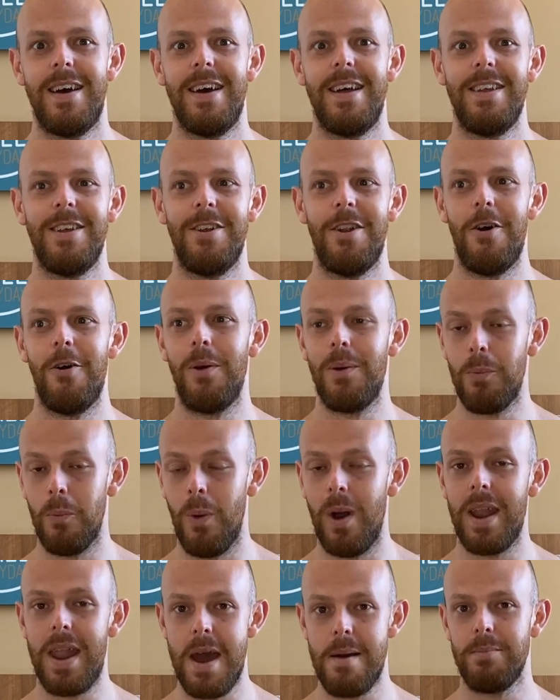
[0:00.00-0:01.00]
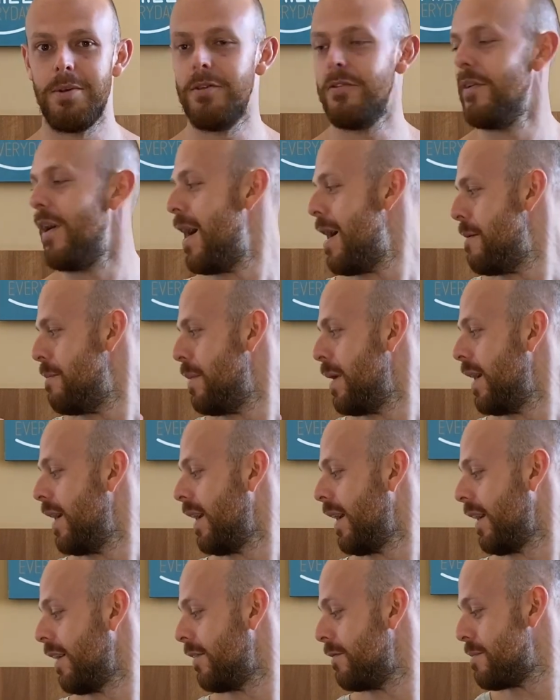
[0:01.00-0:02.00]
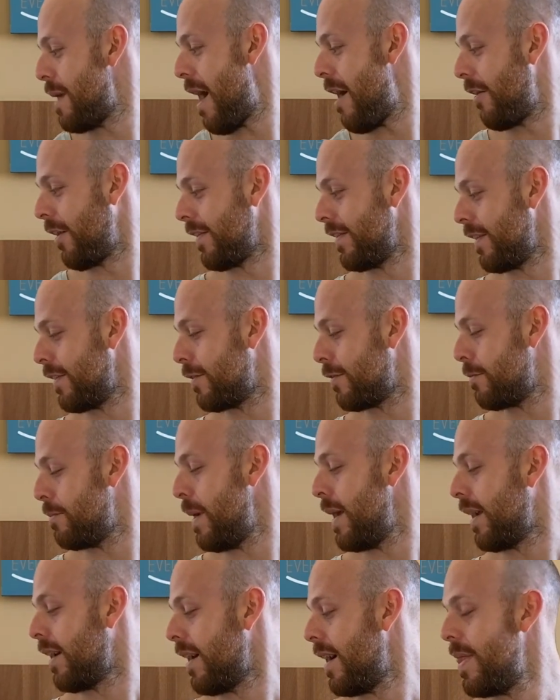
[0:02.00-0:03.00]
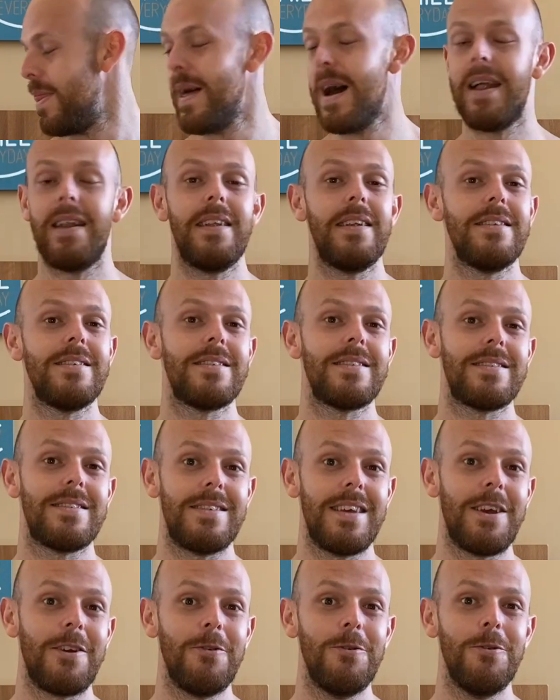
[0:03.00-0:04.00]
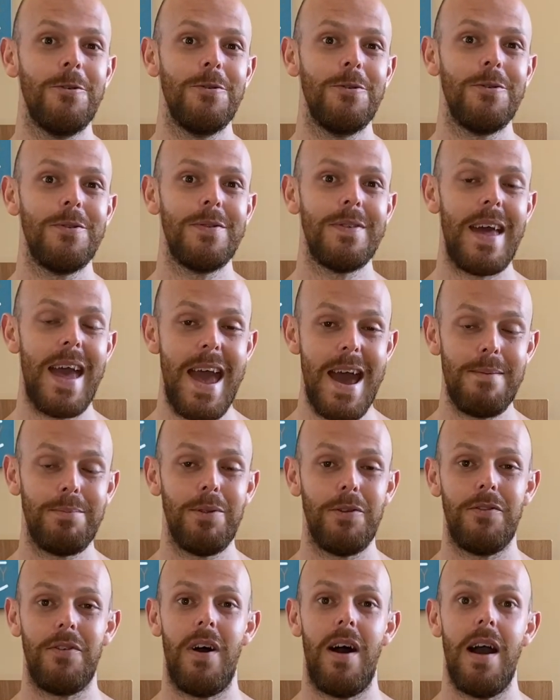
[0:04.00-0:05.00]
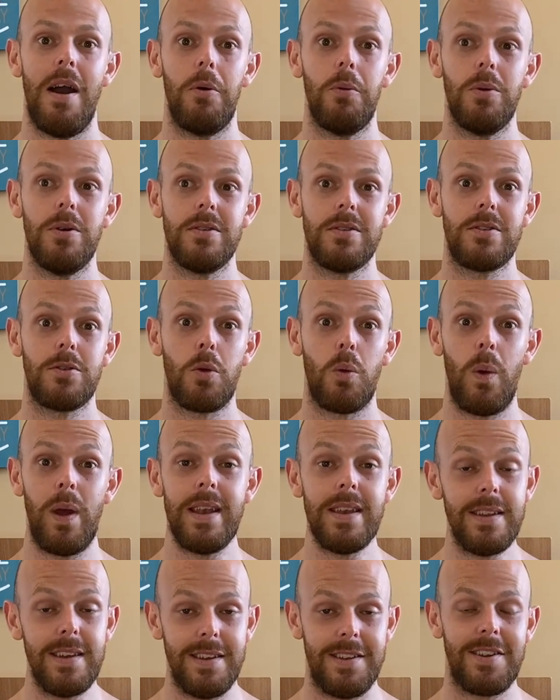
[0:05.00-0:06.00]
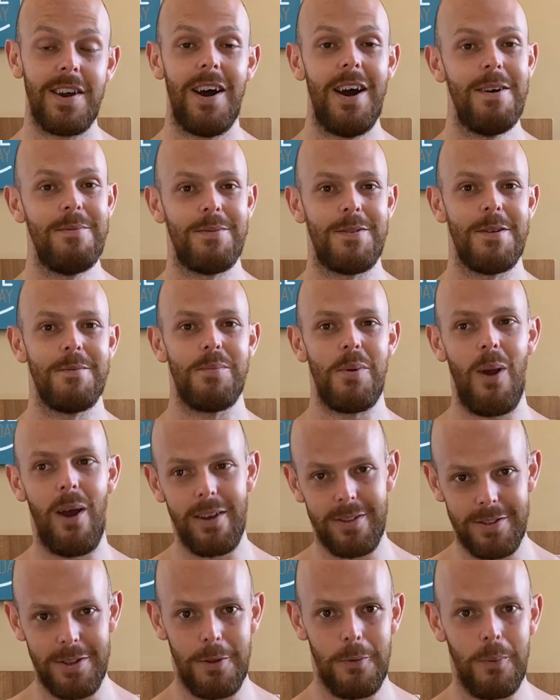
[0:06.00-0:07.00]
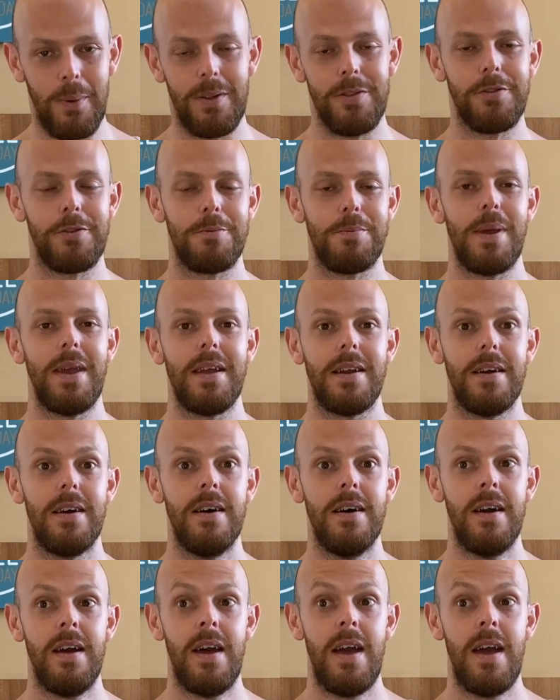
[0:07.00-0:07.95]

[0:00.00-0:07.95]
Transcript: one amplifier powering this speaker, and that single amplifier was 20 times the price of the one speaker.